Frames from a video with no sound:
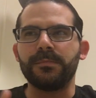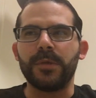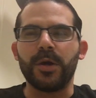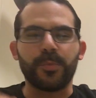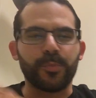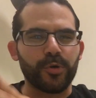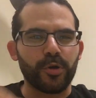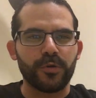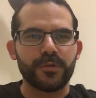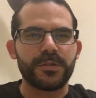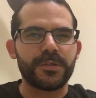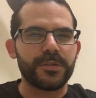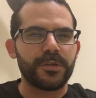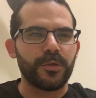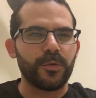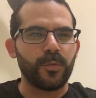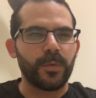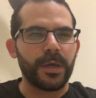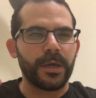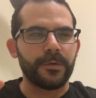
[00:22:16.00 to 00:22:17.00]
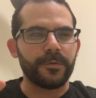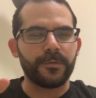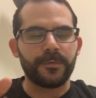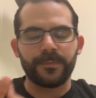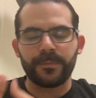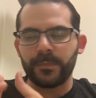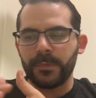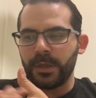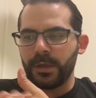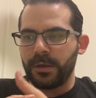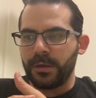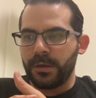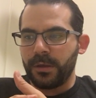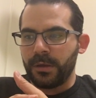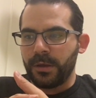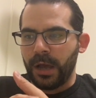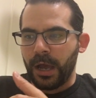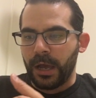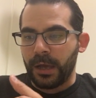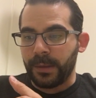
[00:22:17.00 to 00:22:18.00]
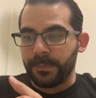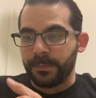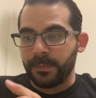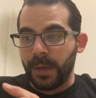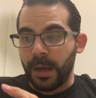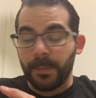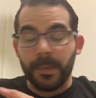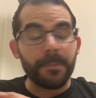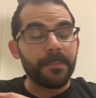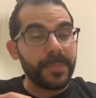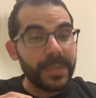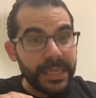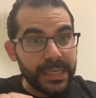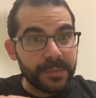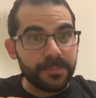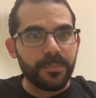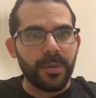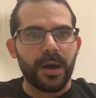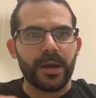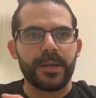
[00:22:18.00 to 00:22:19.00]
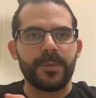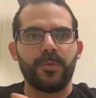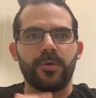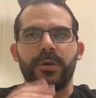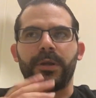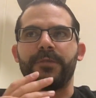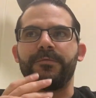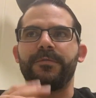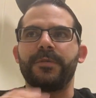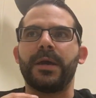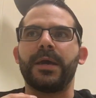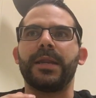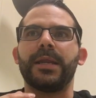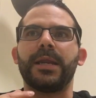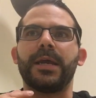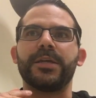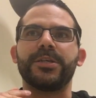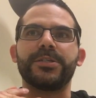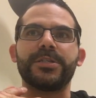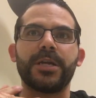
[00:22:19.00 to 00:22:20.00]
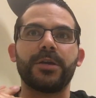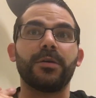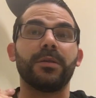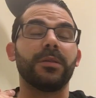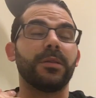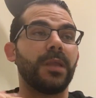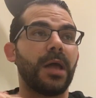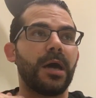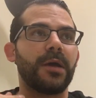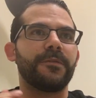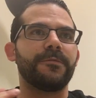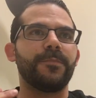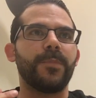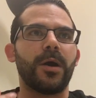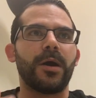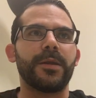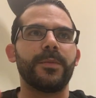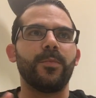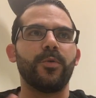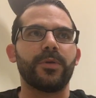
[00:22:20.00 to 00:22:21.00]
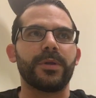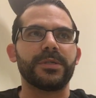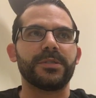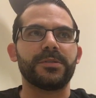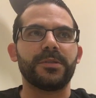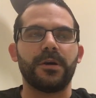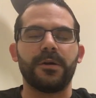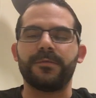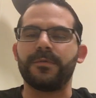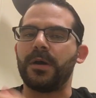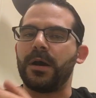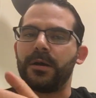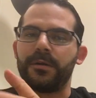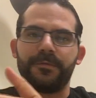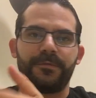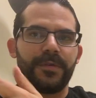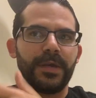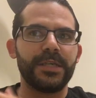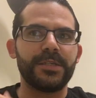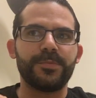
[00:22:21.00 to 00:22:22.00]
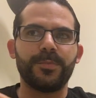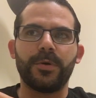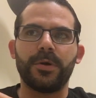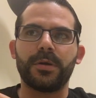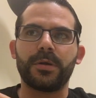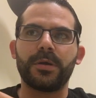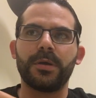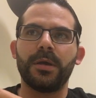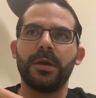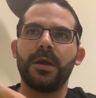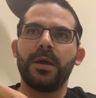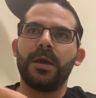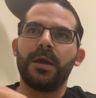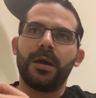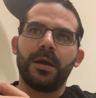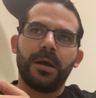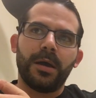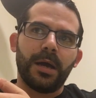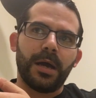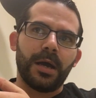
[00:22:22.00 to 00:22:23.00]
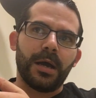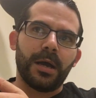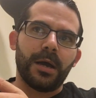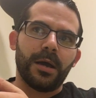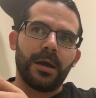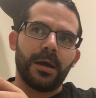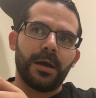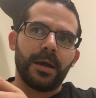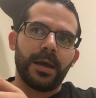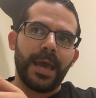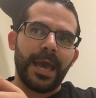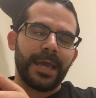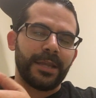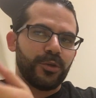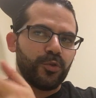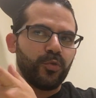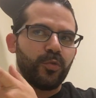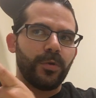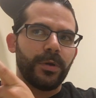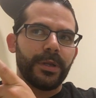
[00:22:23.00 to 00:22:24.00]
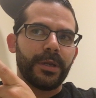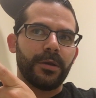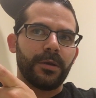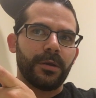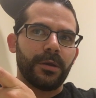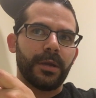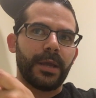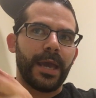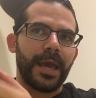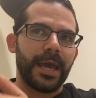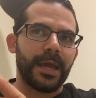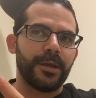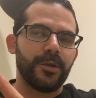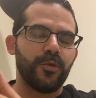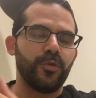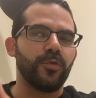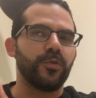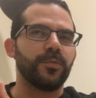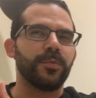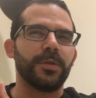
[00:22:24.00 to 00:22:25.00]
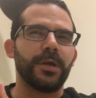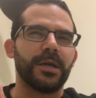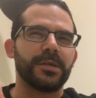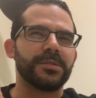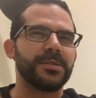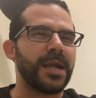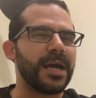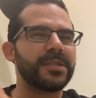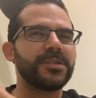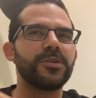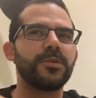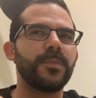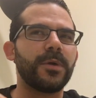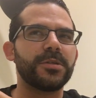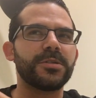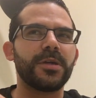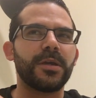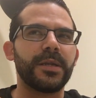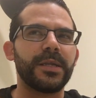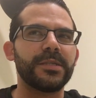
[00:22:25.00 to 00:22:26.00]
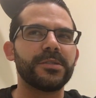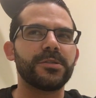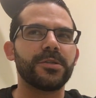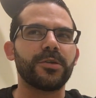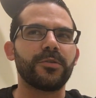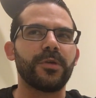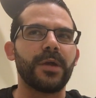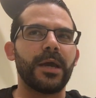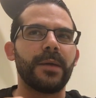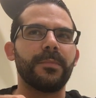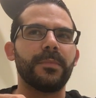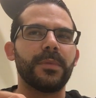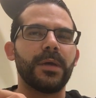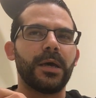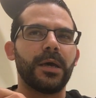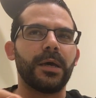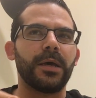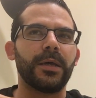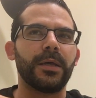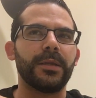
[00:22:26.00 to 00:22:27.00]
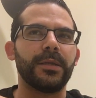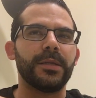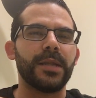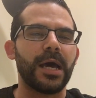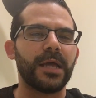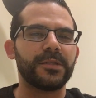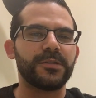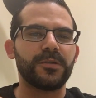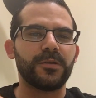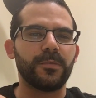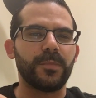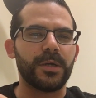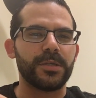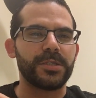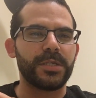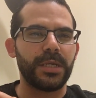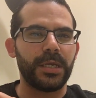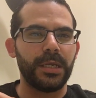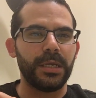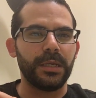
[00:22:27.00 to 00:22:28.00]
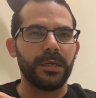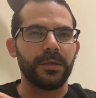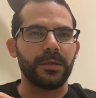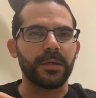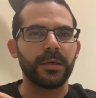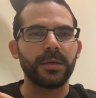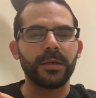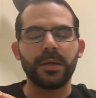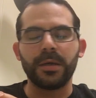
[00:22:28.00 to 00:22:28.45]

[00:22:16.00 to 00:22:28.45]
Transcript: approach to the wave. I'm a big bodyboarding fan, and I share a lot of bodyboarding stuff on Facebook and Twitter and Google Plus. Not so much on Instagram, not so much here.